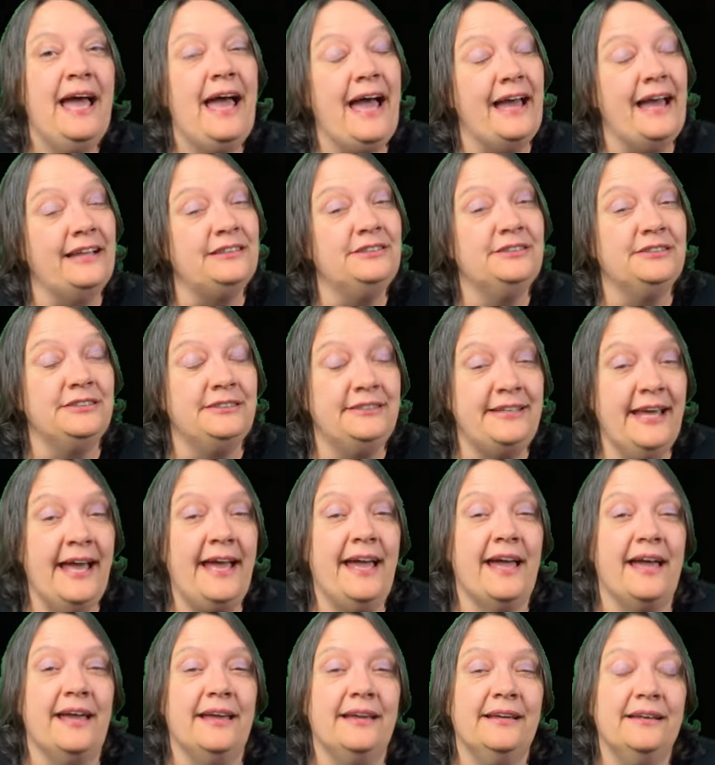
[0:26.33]
And
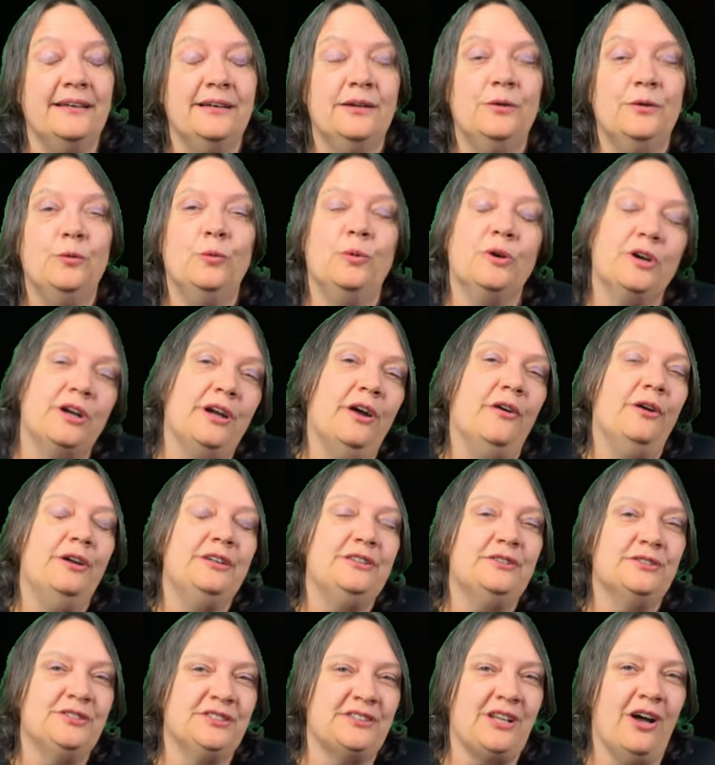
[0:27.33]
today, we're going
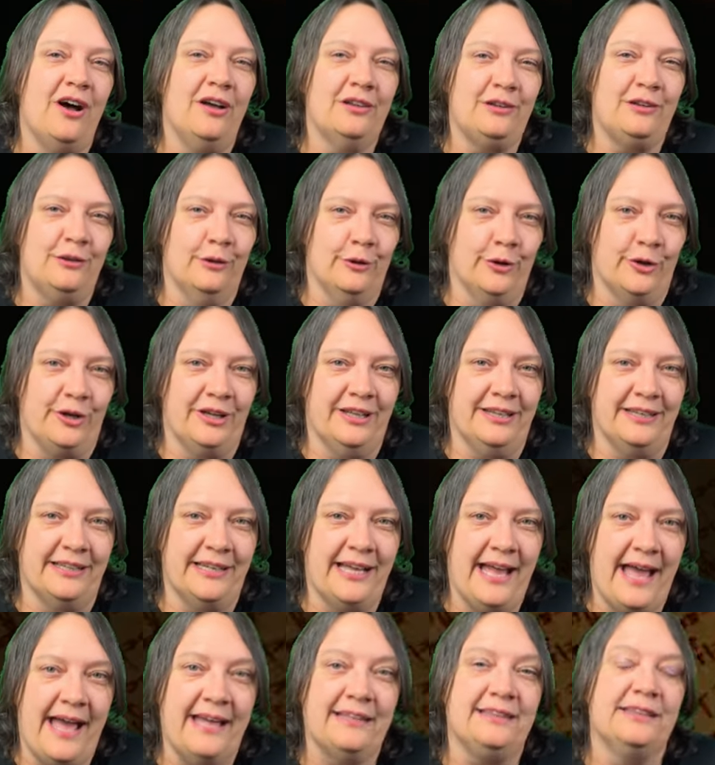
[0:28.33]
to start
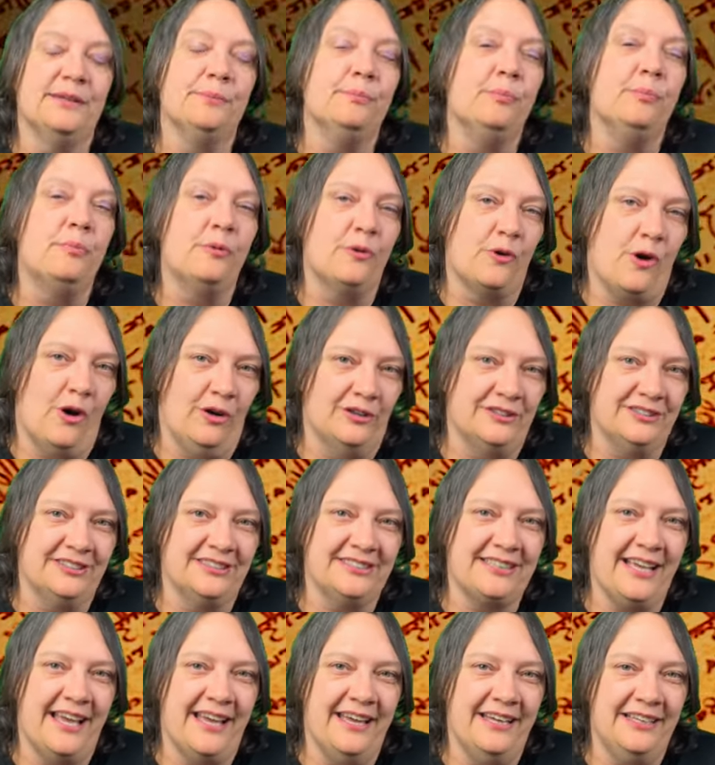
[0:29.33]
looking at the
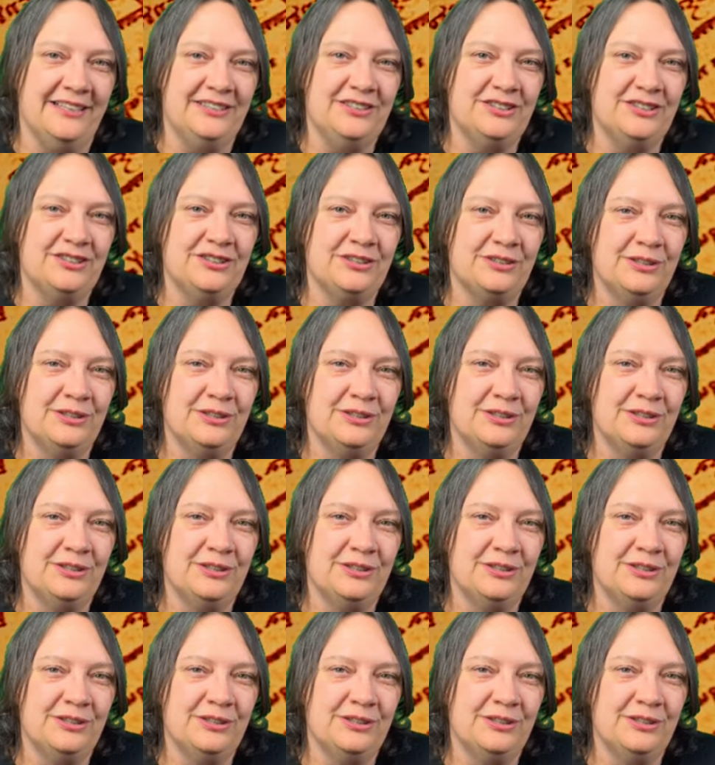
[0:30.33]
Bronze Age.